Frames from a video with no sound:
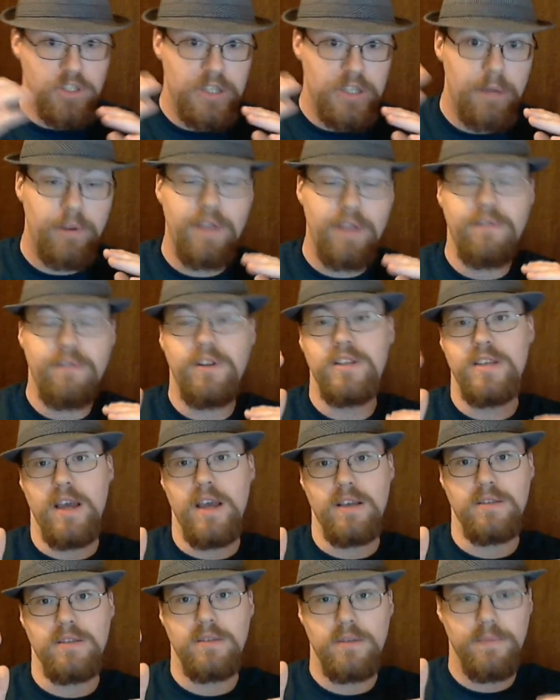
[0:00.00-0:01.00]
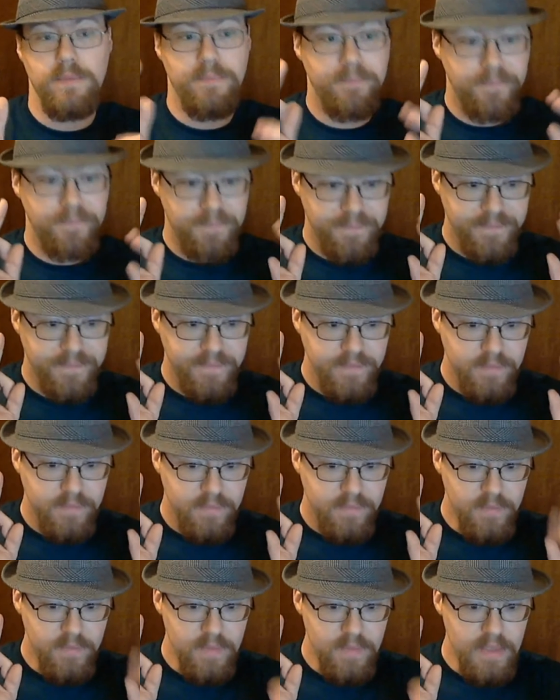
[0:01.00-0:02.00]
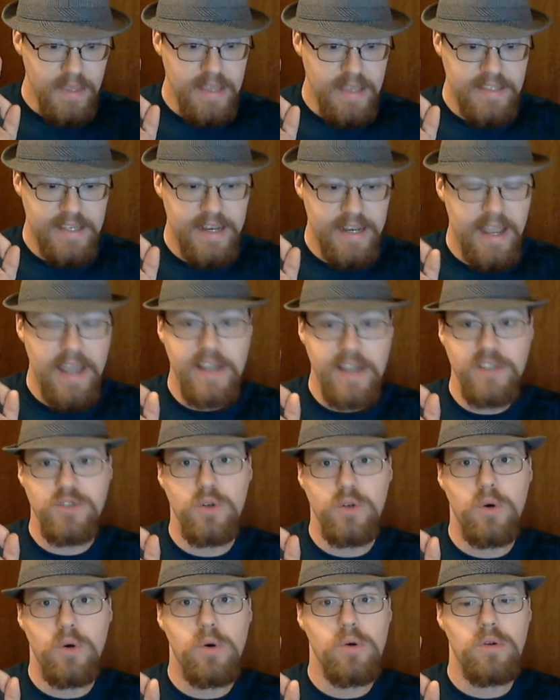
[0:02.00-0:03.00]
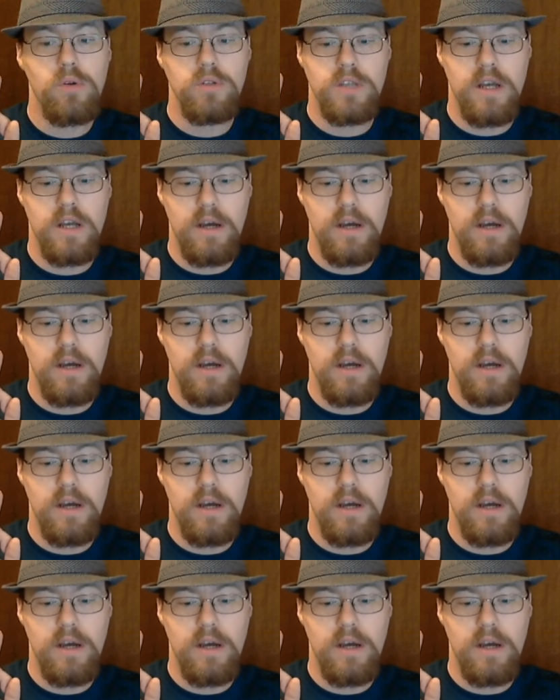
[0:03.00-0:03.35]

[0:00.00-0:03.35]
they were given a test. It's an age-old